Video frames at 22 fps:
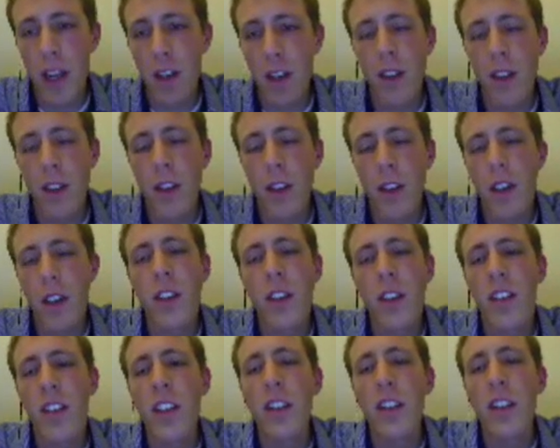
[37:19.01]
and
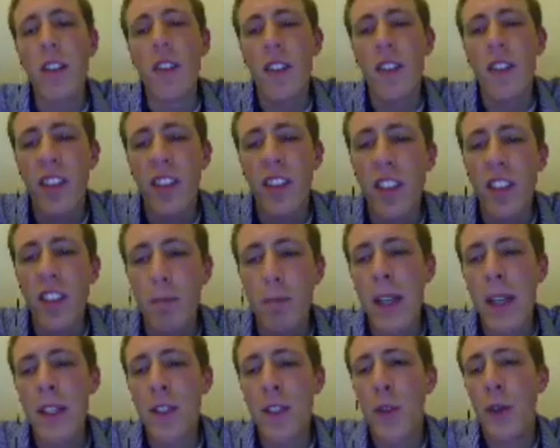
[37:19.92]
this
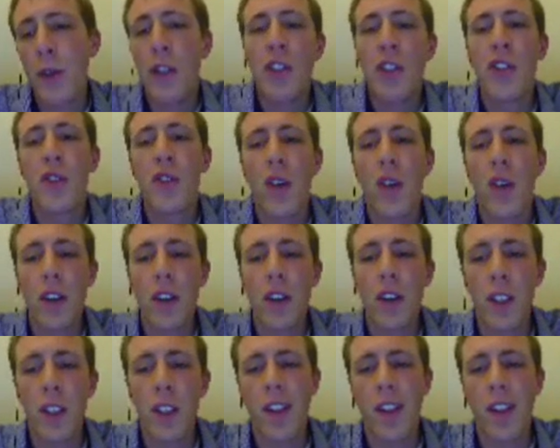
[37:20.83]
mandatory structure